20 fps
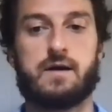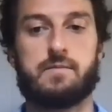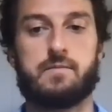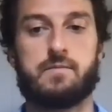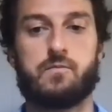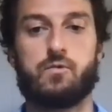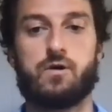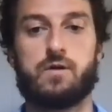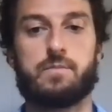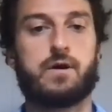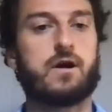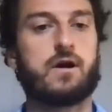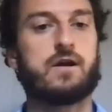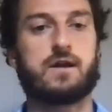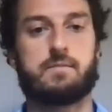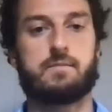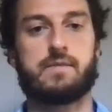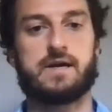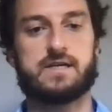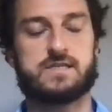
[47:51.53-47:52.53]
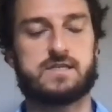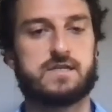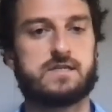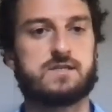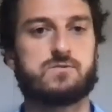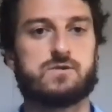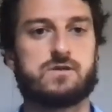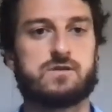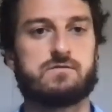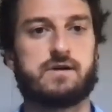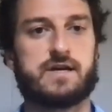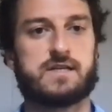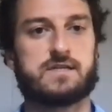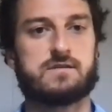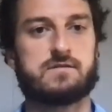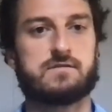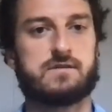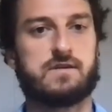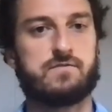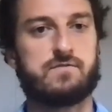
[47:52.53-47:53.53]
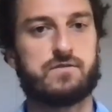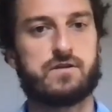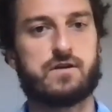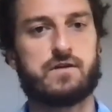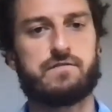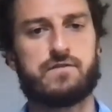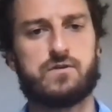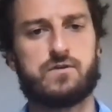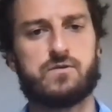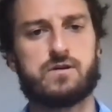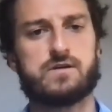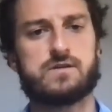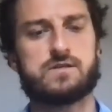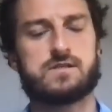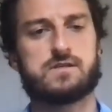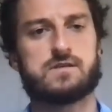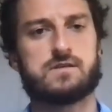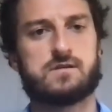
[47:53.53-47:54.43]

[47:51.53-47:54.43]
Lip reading: what parting message would you like to leave with our viewers?